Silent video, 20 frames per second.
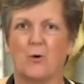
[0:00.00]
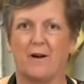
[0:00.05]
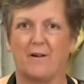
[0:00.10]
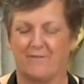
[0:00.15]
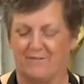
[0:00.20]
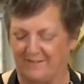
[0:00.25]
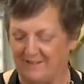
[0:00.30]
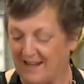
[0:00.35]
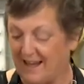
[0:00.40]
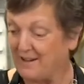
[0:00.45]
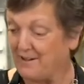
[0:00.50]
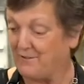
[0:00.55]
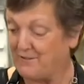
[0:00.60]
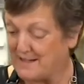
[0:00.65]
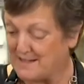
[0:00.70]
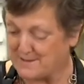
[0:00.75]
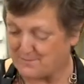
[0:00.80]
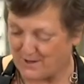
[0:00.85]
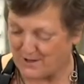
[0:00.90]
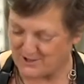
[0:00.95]
uh, none of
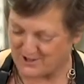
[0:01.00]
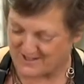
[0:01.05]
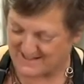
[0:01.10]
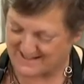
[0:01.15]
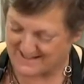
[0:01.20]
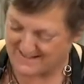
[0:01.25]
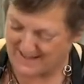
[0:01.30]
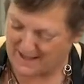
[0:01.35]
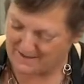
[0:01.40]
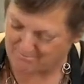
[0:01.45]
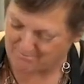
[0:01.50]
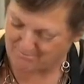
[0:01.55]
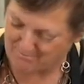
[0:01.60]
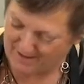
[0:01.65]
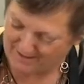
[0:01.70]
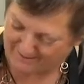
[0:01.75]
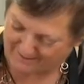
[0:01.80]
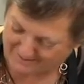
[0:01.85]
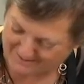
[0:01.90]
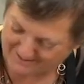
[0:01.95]
these brushes in that
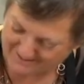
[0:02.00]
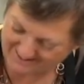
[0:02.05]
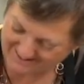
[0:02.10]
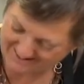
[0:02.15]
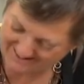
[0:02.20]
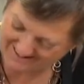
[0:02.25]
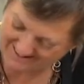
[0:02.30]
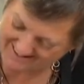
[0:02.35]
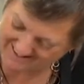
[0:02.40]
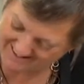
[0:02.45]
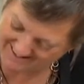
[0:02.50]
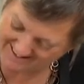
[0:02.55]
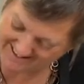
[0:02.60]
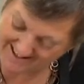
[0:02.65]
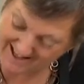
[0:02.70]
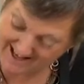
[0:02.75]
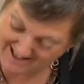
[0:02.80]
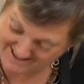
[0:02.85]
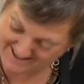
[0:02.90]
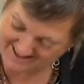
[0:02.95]
bucket
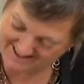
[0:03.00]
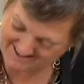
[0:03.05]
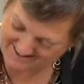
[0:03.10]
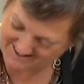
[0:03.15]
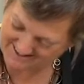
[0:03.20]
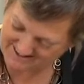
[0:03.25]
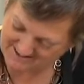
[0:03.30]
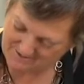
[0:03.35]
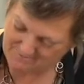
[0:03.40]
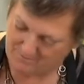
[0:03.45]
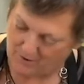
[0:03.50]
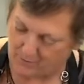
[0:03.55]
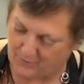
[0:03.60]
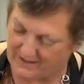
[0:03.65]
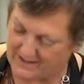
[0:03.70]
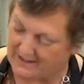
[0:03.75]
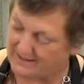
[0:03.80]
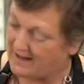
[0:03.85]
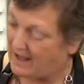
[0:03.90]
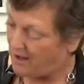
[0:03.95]
yet. But we
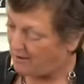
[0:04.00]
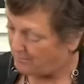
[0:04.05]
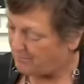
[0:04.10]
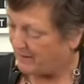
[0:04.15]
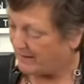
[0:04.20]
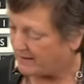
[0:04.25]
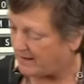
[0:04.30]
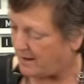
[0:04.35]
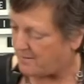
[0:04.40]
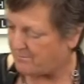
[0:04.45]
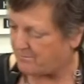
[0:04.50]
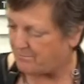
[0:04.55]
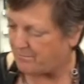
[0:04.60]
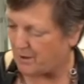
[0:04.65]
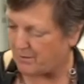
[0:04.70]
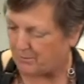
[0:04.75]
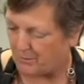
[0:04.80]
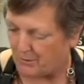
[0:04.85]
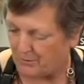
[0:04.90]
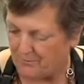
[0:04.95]
can now pick up
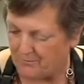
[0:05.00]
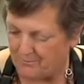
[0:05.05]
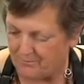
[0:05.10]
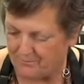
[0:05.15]
purple